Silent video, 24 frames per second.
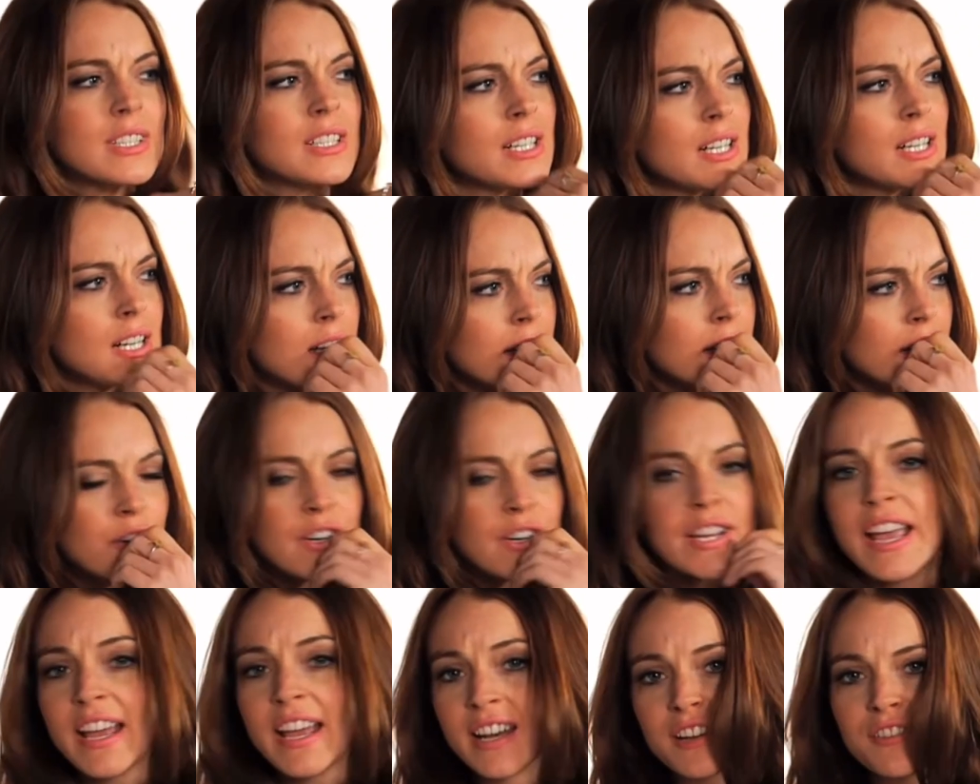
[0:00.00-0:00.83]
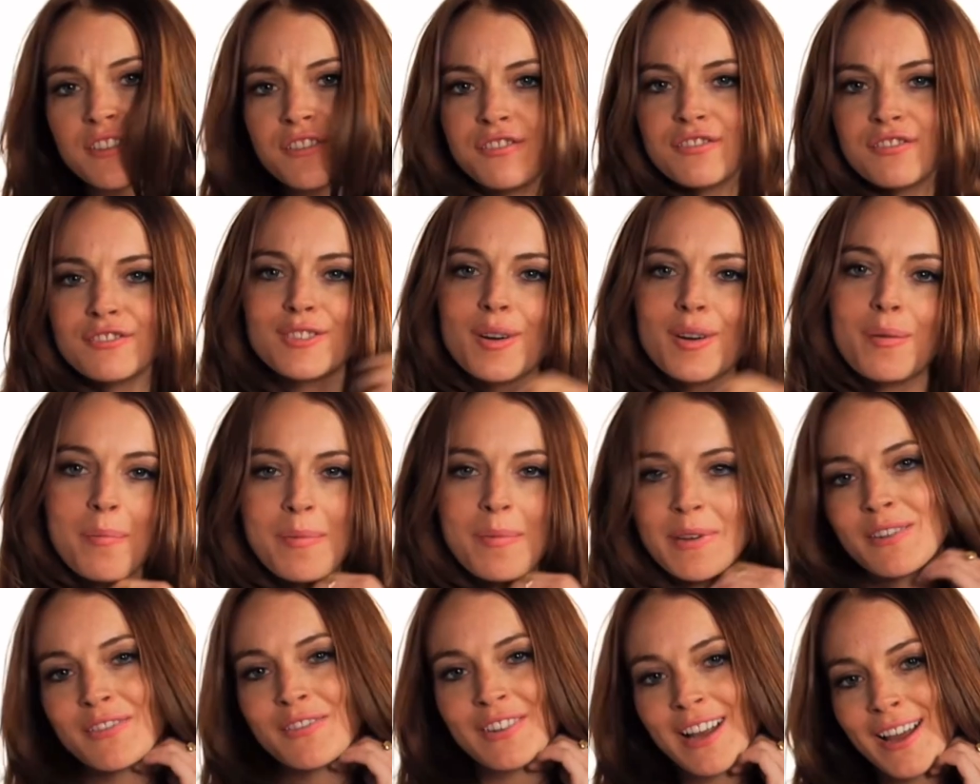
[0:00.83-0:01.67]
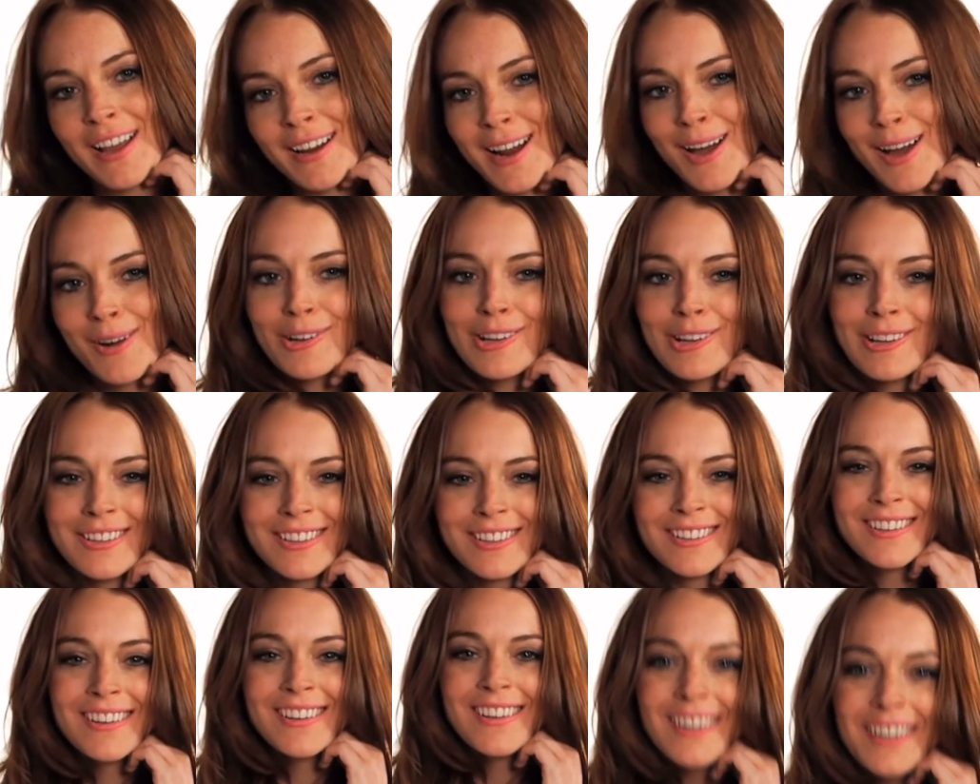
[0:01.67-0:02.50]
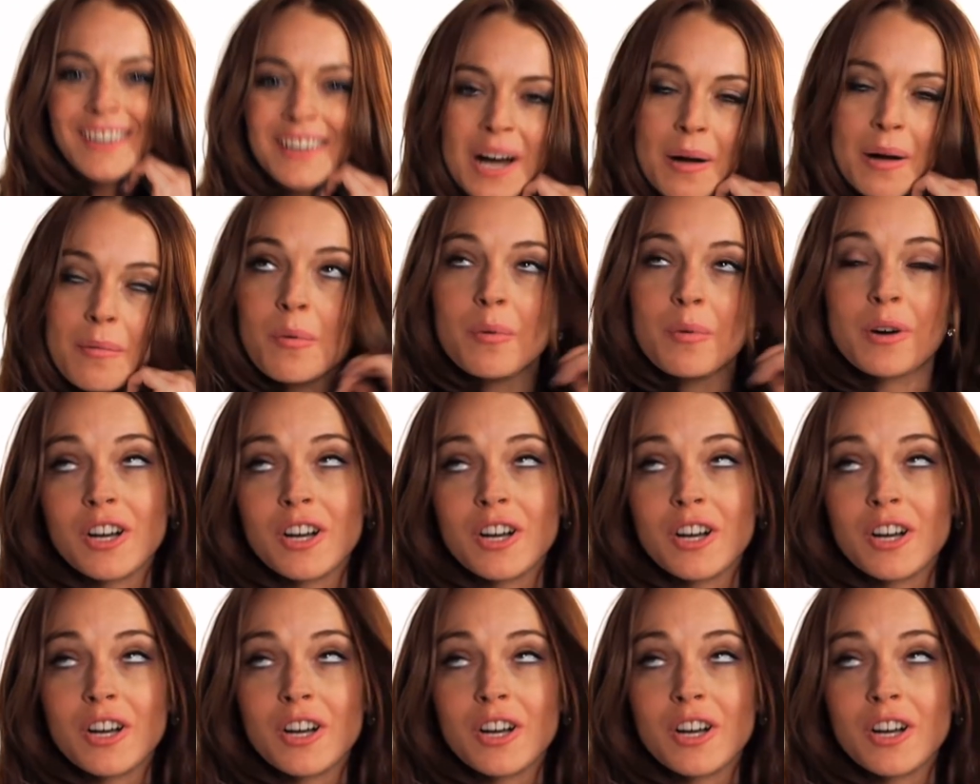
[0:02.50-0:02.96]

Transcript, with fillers: uh, creative. I'm a bit of a night owl. I'm a